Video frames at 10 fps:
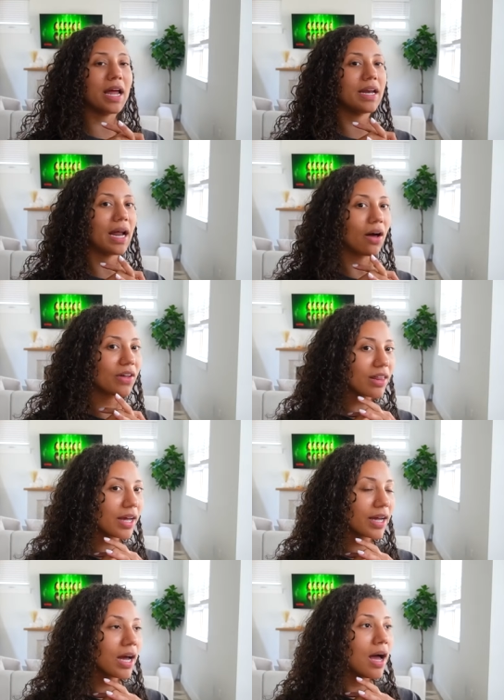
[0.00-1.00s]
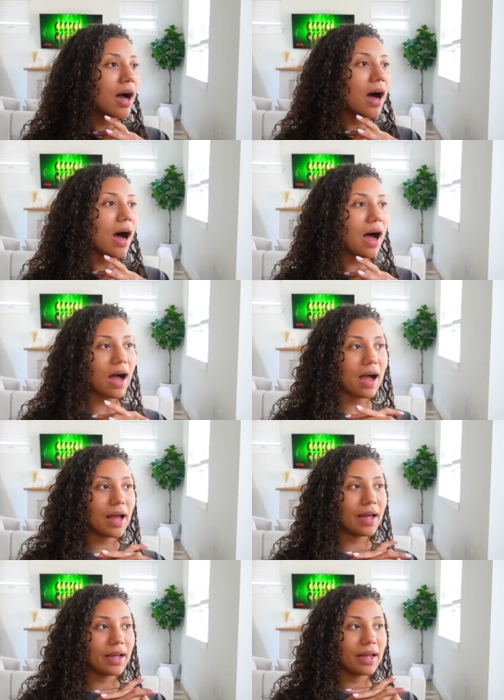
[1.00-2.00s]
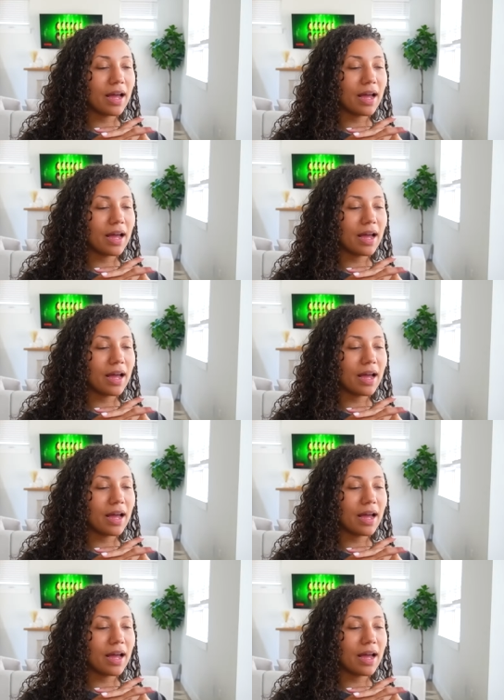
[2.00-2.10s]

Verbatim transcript: And now that like I